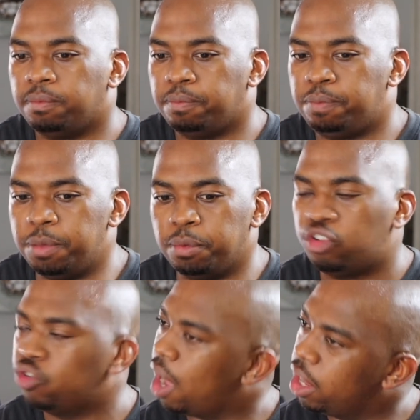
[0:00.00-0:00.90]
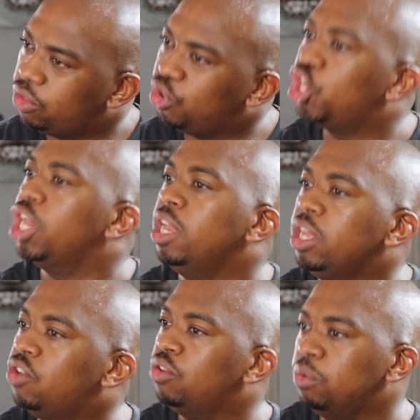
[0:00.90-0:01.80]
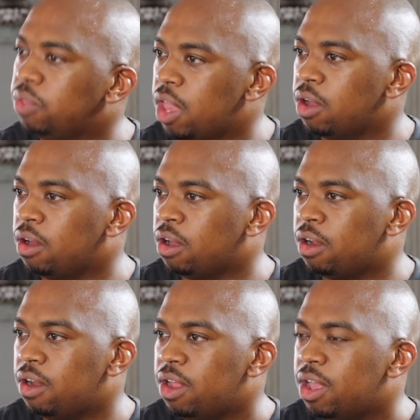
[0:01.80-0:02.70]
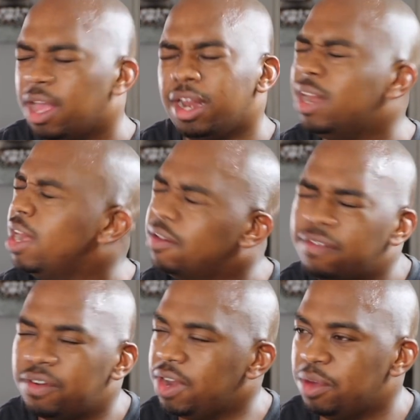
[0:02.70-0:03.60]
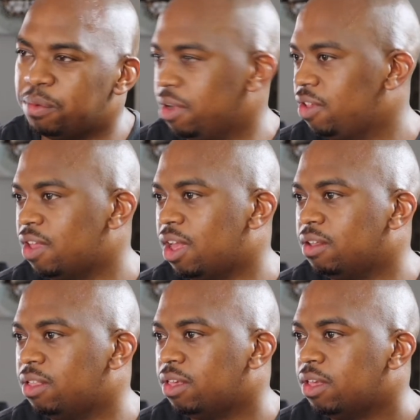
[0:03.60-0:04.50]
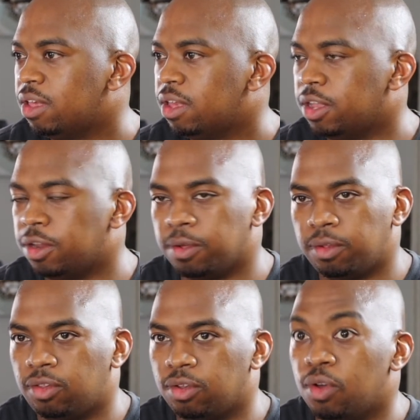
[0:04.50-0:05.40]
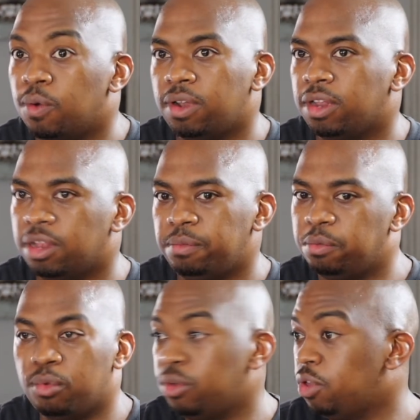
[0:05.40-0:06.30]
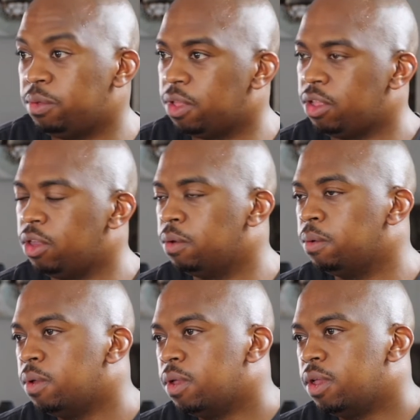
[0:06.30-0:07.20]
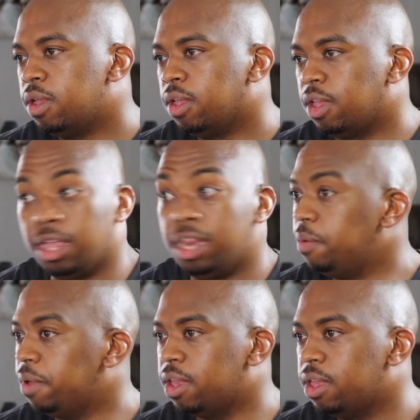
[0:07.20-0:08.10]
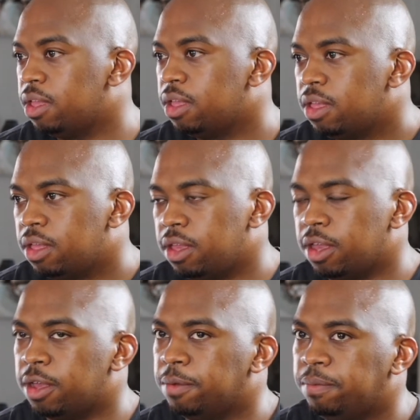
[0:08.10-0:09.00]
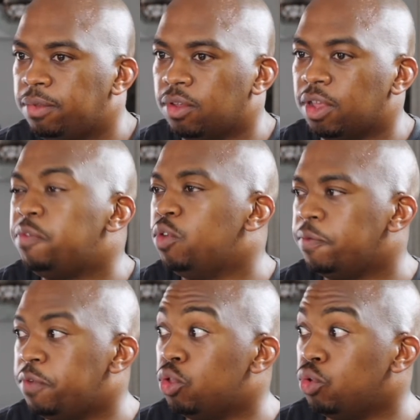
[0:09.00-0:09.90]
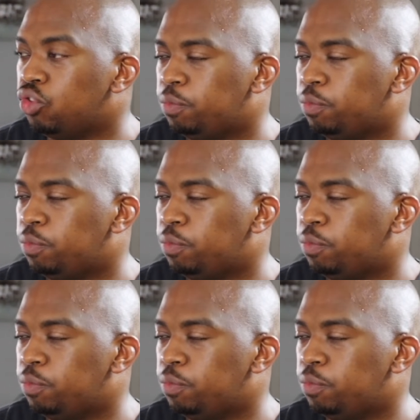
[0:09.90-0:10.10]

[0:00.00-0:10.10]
people try to change who they are, and it never really works out. You know, so no one can be more you than you, anywhere. Yeah. So if you do